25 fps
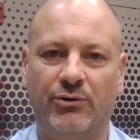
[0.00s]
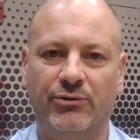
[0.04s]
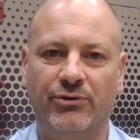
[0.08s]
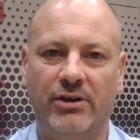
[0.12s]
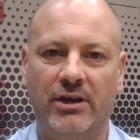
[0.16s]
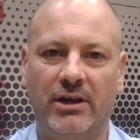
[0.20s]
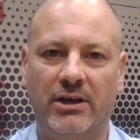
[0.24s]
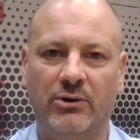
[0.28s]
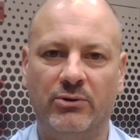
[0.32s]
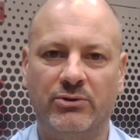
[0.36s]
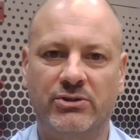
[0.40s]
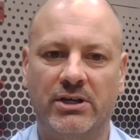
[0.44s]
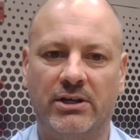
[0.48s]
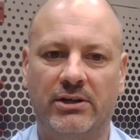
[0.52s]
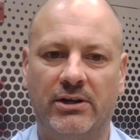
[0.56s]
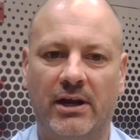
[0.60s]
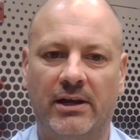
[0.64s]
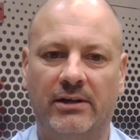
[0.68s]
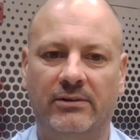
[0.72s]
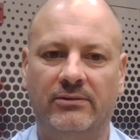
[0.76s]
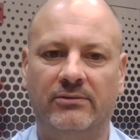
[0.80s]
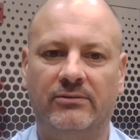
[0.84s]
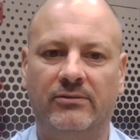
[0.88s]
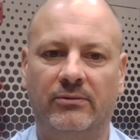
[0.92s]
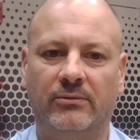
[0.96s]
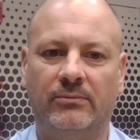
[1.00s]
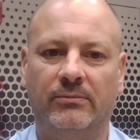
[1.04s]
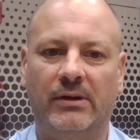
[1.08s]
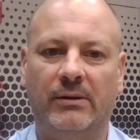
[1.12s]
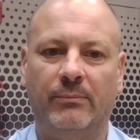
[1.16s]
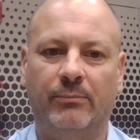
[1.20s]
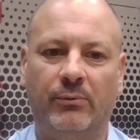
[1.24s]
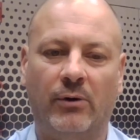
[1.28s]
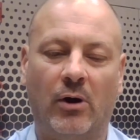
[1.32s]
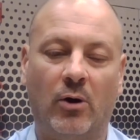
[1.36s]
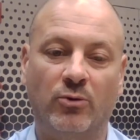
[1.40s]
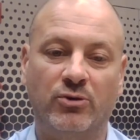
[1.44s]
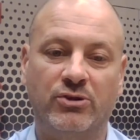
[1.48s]
on yields and
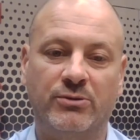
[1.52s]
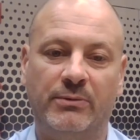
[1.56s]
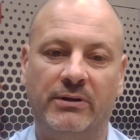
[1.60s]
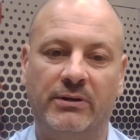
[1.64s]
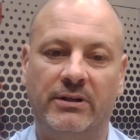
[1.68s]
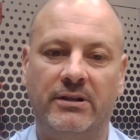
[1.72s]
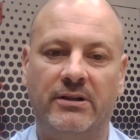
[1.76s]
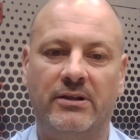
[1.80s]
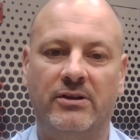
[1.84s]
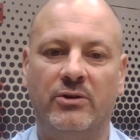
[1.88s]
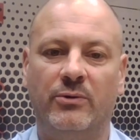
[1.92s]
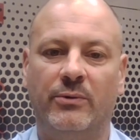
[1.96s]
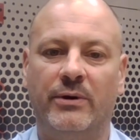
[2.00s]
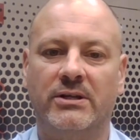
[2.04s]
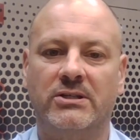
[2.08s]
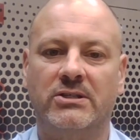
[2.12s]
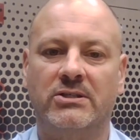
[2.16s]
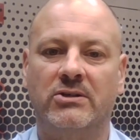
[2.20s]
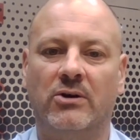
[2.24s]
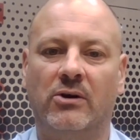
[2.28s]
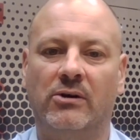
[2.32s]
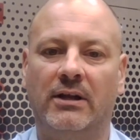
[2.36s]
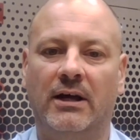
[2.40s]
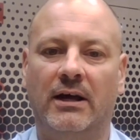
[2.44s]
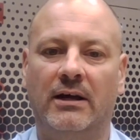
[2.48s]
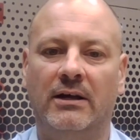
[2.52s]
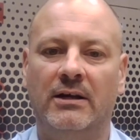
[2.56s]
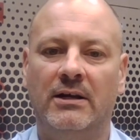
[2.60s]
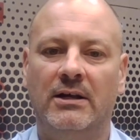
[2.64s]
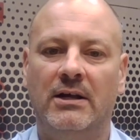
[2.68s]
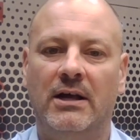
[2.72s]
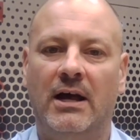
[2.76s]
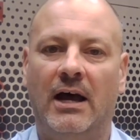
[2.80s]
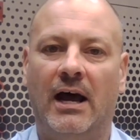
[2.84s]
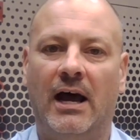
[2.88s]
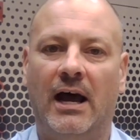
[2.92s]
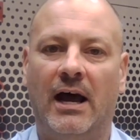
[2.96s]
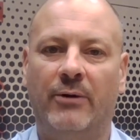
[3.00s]
ultimately the US dollar.
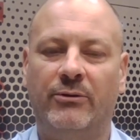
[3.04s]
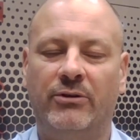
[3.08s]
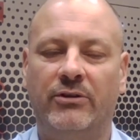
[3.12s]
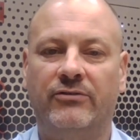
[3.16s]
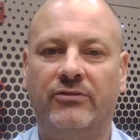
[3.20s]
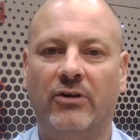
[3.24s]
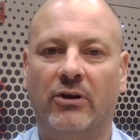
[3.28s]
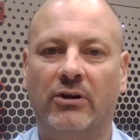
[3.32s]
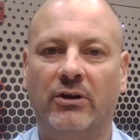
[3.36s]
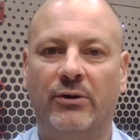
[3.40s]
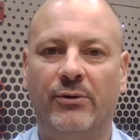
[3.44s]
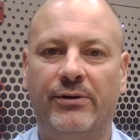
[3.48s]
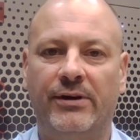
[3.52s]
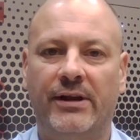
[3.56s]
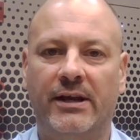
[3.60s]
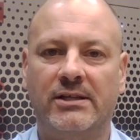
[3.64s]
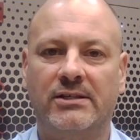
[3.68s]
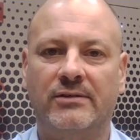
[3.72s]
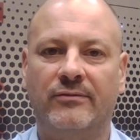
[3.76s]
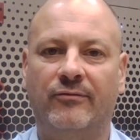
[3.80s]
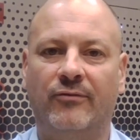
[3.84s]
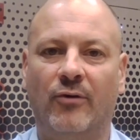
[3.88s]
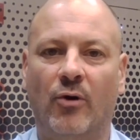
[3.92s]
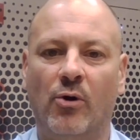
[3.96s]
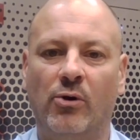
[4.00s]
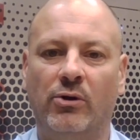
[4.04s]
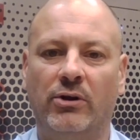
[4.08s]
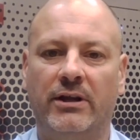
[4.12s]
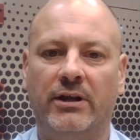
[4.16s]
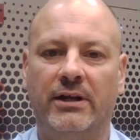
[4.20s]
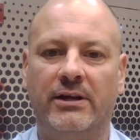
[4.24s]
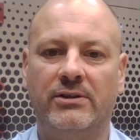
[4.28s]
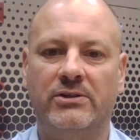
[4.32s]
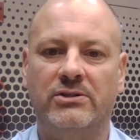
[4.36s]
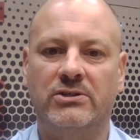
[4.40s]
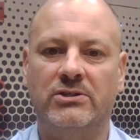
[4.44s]
The dollar index falling